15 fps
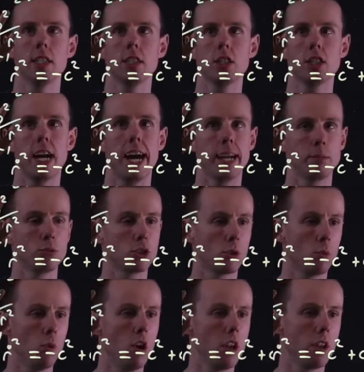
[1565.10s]
times
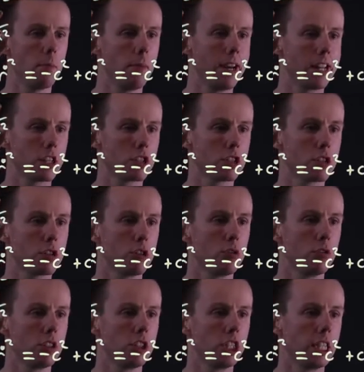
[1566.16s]
1 minus
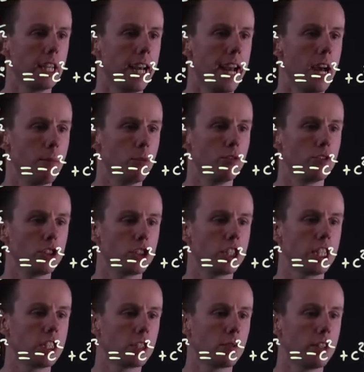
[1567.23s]
2gm over
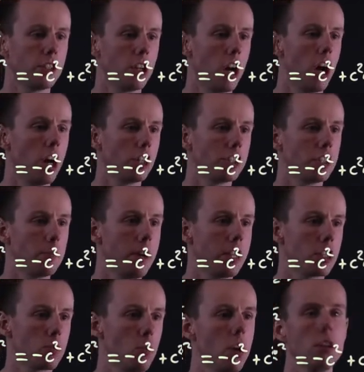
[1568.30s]
c squared r to the
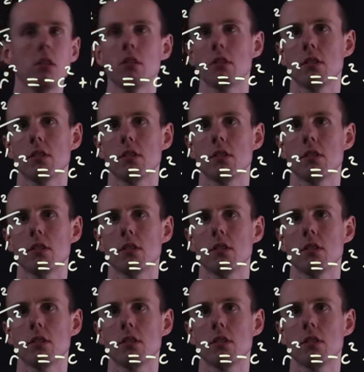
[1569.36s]
-1.